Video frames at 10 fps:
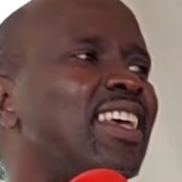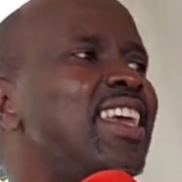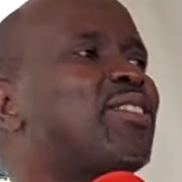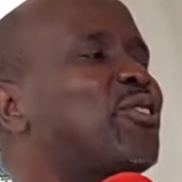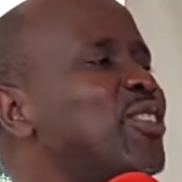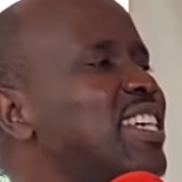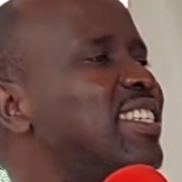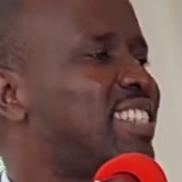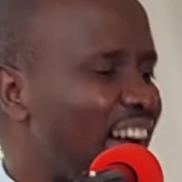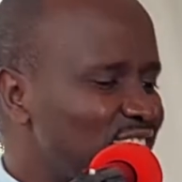
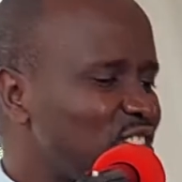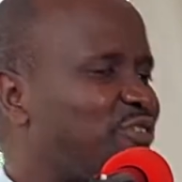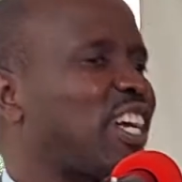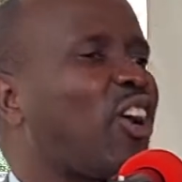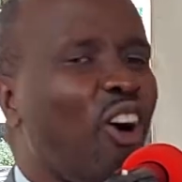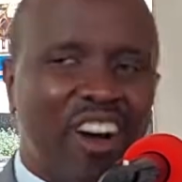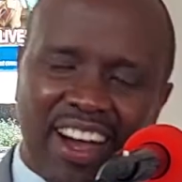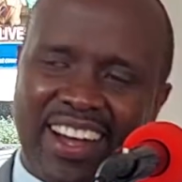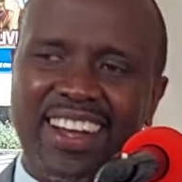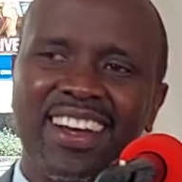Including sons of
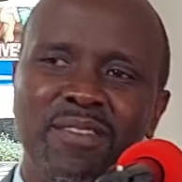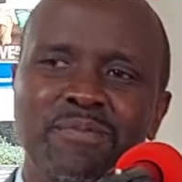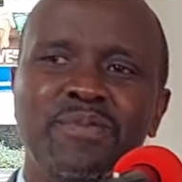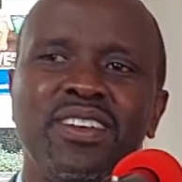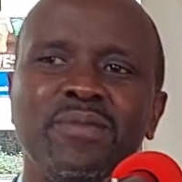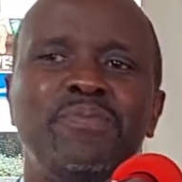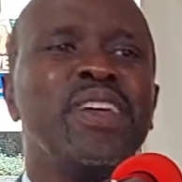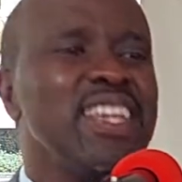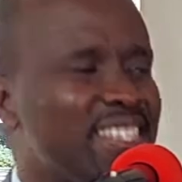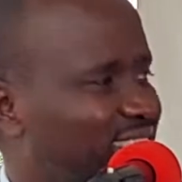Tekoa,
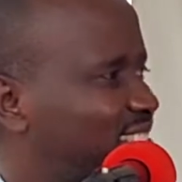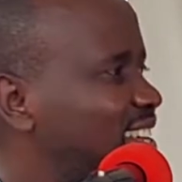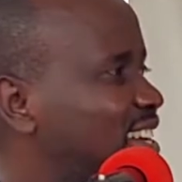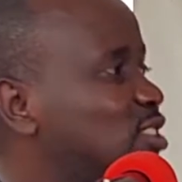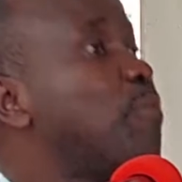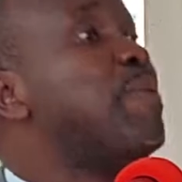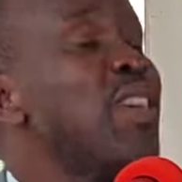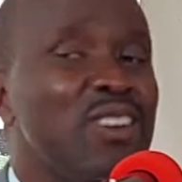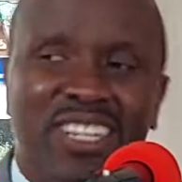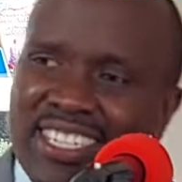priests, to
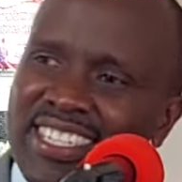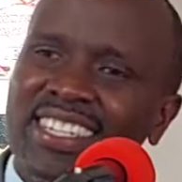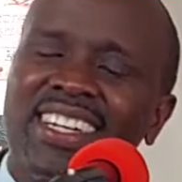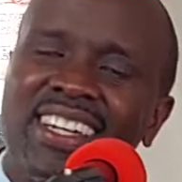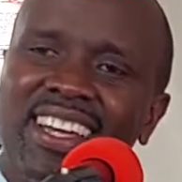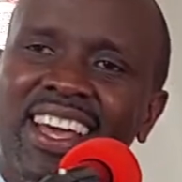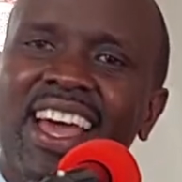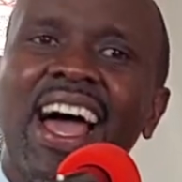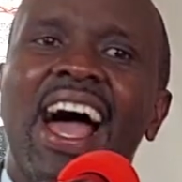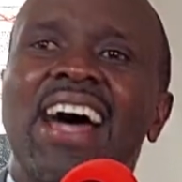build.
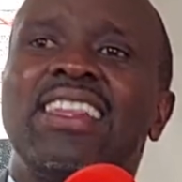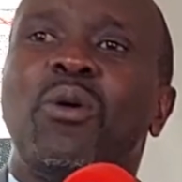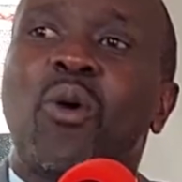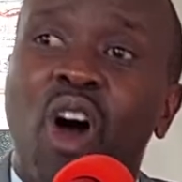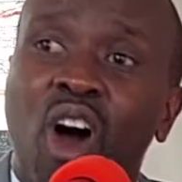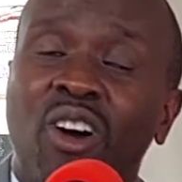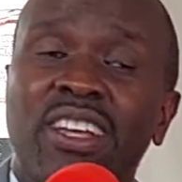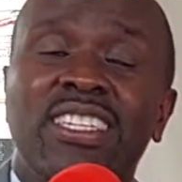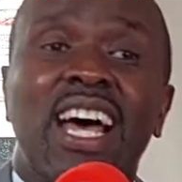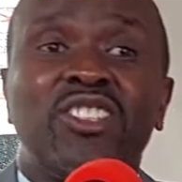And the wall
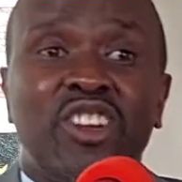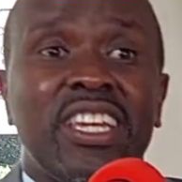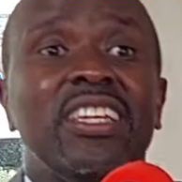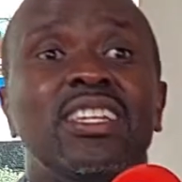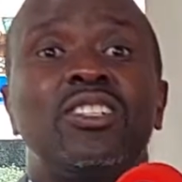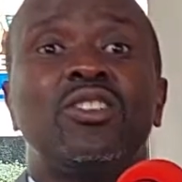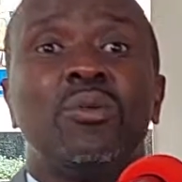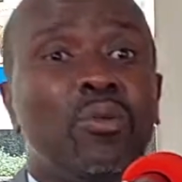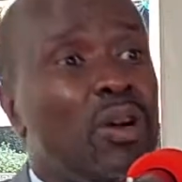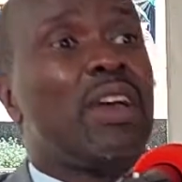is actually
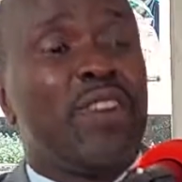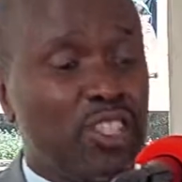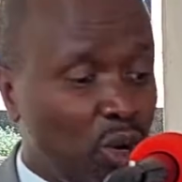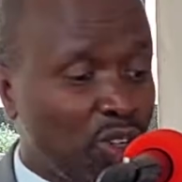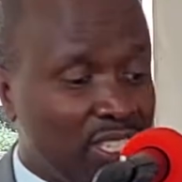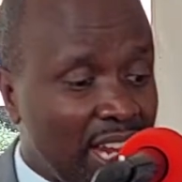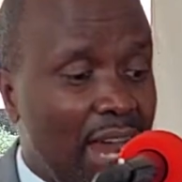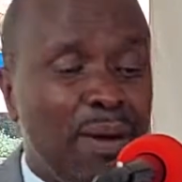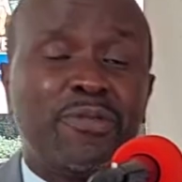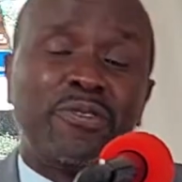eventually was
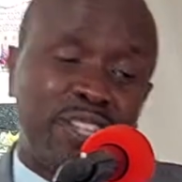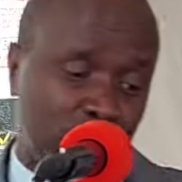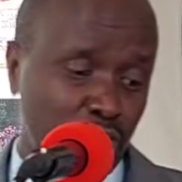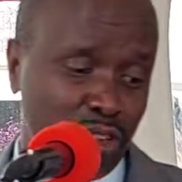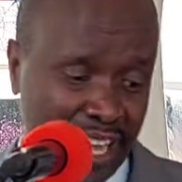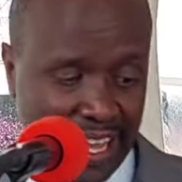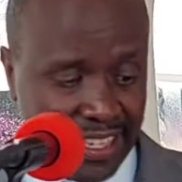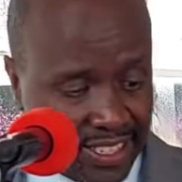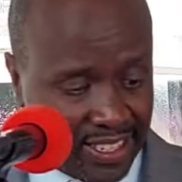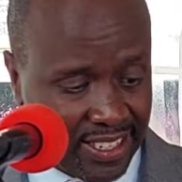done by 52
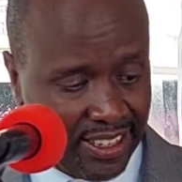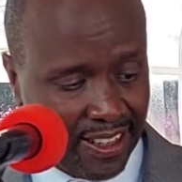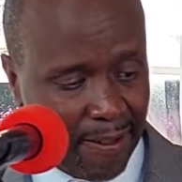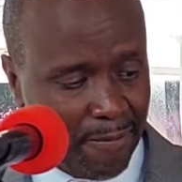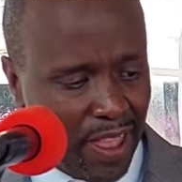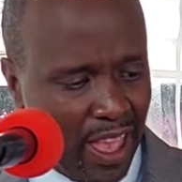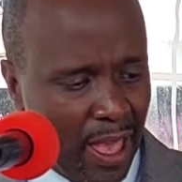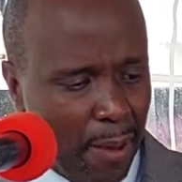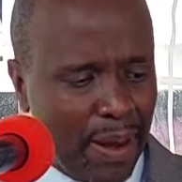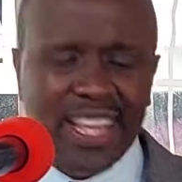days.
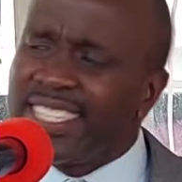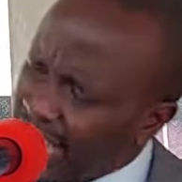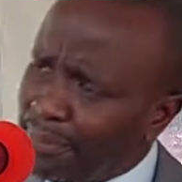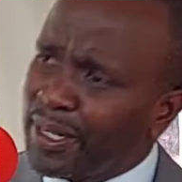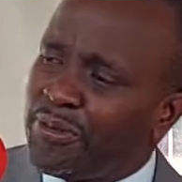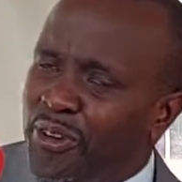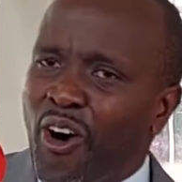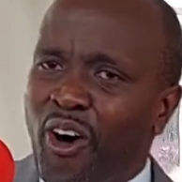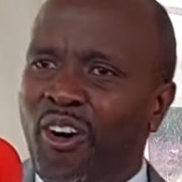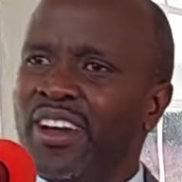But in chapter
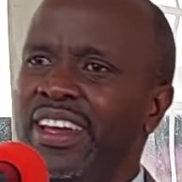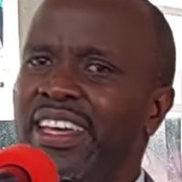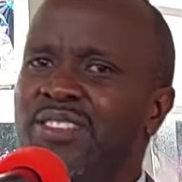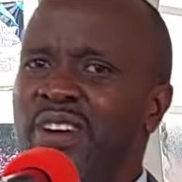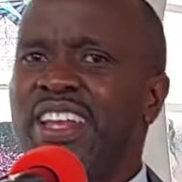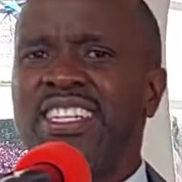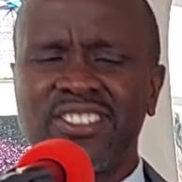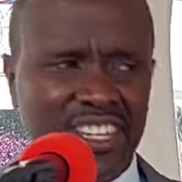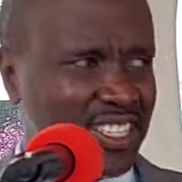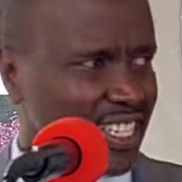4, it's very
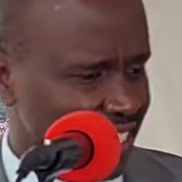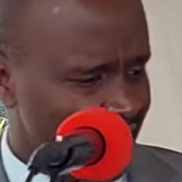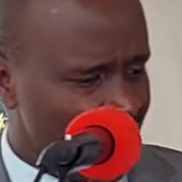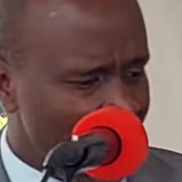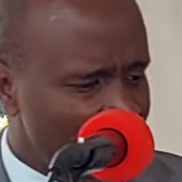interesting.